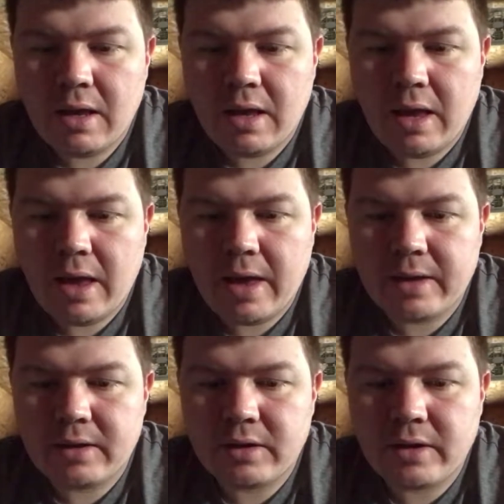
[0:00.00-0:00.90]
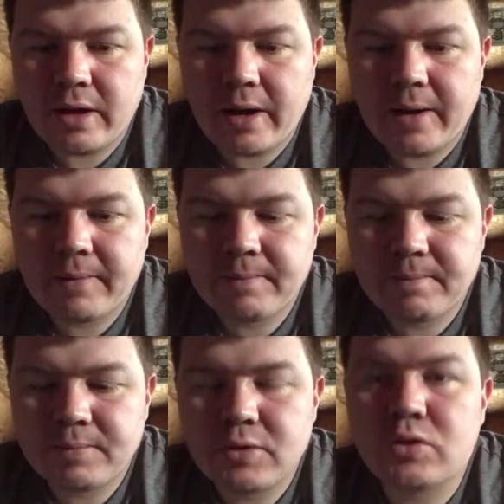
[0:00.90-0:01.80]
and
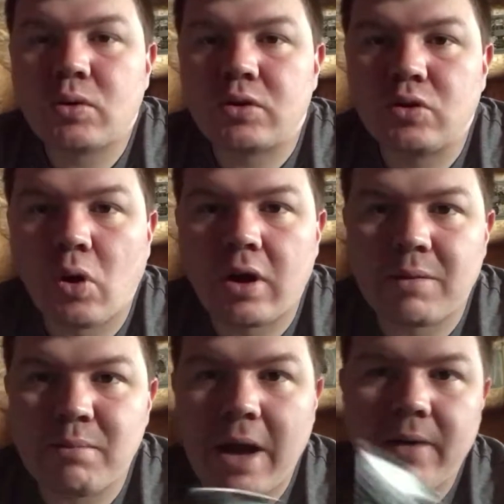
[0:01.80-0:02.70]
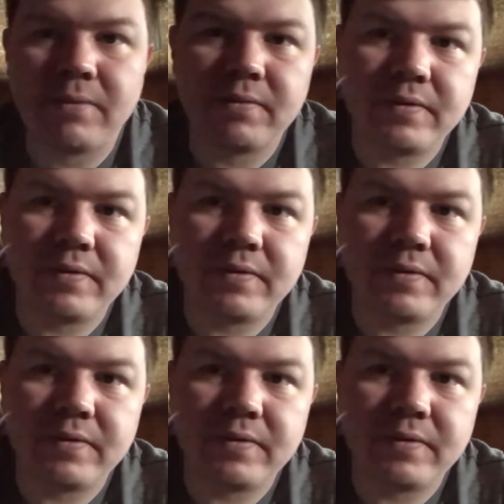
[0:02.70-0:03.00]
sort of talk about